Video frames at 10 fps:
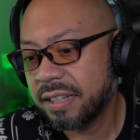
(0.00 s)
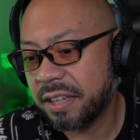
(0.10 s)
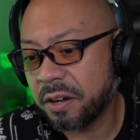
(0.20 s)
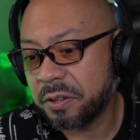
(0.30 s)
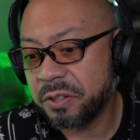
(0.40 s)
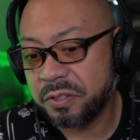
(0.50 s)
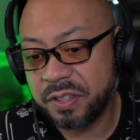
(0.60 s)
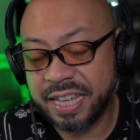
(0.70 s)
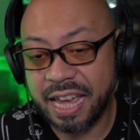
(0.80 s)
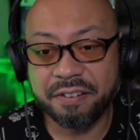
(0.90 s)
You know, you
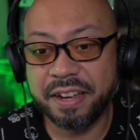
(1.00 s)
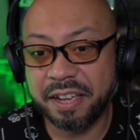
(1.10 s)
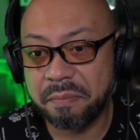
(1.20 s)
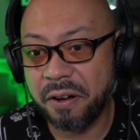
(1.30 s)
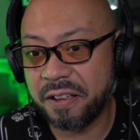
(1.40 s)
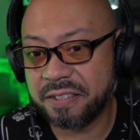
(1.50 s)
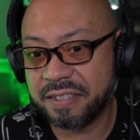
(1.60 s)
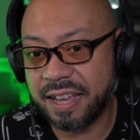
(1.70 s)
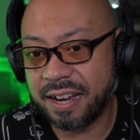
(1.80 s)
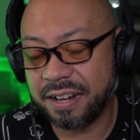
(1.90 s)
see Carrie-Anne
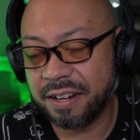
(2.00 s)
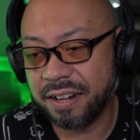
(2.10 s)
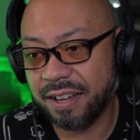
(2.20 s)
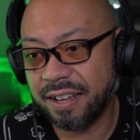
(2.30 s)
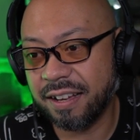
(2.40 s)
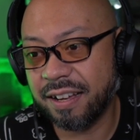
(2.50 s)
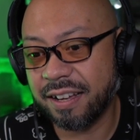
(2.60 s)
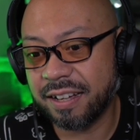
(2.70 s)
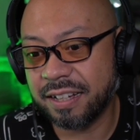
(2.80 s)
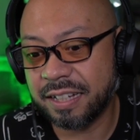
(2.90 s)
Moss there,
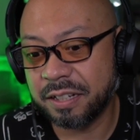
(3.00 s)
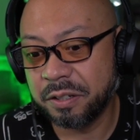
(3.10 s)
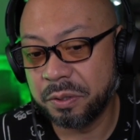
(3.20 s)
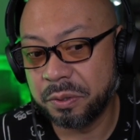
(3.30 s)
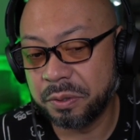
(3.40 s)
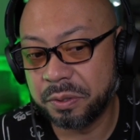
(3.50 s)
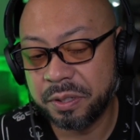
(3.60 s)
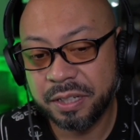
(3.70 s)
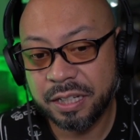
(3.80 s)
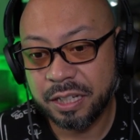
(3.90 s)

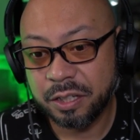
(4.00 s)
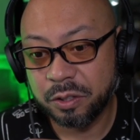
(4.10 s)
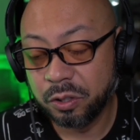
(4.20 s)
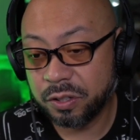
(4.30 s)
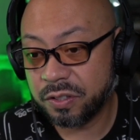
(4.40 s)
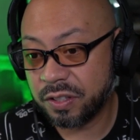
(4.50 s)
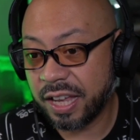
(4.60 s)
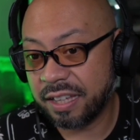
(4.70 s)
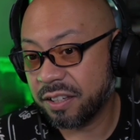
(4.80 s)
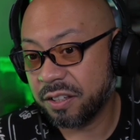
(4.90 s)
who looks
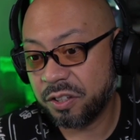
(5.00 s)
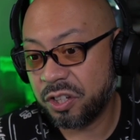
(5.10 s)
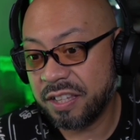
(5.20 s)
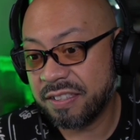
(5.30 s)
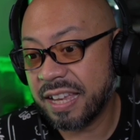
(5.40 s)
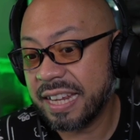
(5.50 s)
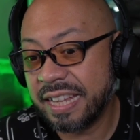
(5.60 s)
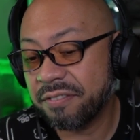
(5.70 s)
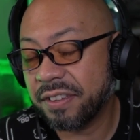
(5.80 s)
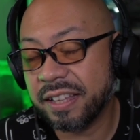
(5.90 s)
like she's not
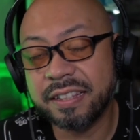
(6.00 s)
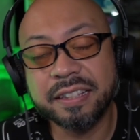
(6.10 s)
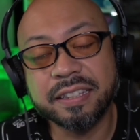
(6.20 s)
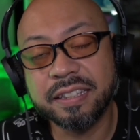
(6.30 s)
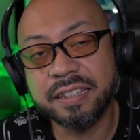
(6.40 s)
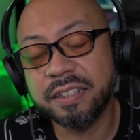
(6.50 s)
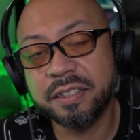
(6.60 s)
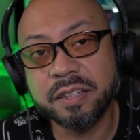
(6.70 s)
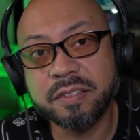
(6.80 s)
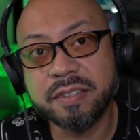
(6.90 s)
even
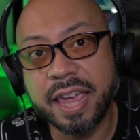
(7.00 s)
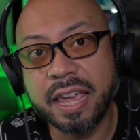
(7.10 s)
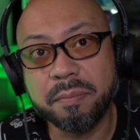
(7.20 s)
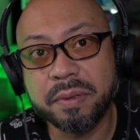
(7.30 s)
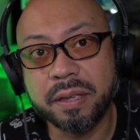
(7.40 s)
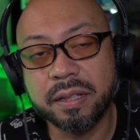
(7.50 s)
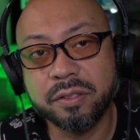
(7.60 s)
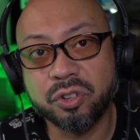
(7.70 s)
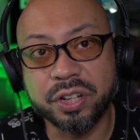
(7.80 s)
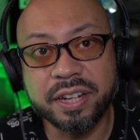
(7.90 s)
the same
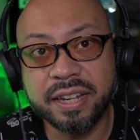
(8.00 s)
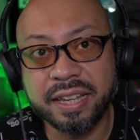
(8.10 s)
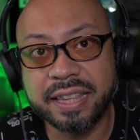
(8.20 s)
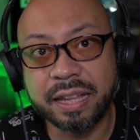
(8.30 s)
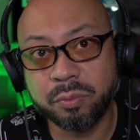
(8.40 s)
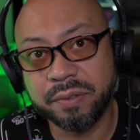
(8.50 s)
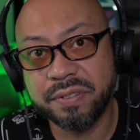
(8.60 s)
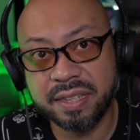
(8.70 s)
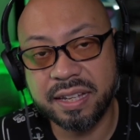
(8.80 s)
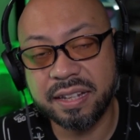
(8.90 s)
Trinity that
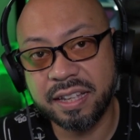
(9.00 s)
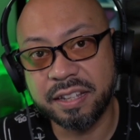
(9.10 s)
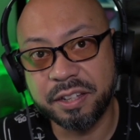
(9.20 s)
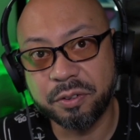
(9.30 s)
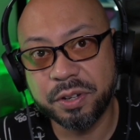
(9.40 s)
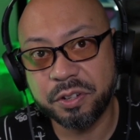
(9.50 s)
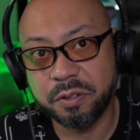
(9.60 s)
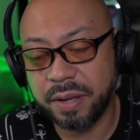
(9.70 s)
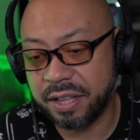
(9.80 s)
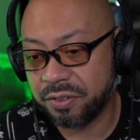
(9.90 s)
we've seen in the
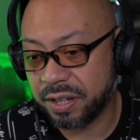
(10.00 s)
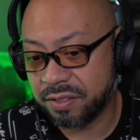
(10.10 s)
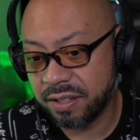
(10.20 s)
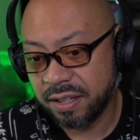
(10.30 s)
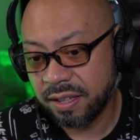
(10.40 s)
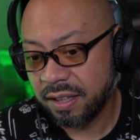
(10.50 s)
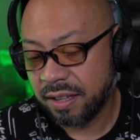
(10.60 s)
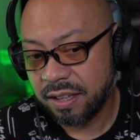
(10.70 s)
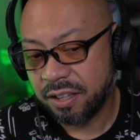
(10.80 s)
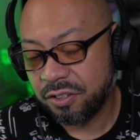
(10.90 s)
original Matrix.
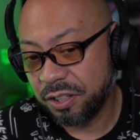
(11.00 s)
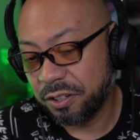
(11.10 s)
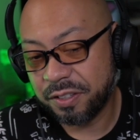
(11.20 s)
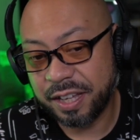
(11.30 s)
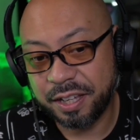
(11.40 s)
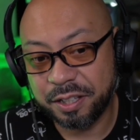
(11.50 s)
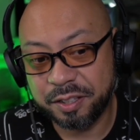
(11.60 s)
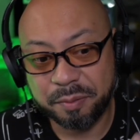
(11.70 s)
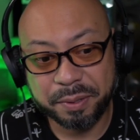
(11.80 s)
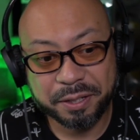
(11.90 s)
She looks like a
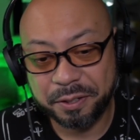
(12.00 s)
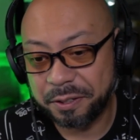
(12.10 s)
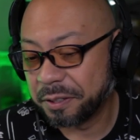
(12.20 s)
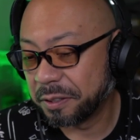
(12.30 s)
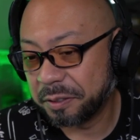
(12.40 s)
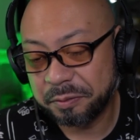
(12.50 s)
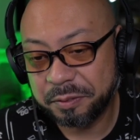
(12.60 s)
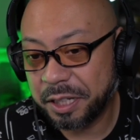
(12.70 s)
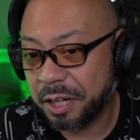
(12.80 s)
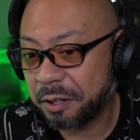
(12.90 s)
typical,
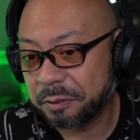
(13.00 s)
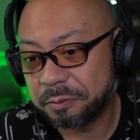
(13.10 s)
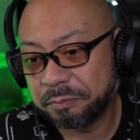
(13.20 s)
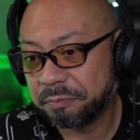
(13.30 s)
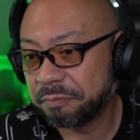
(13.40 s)
you know,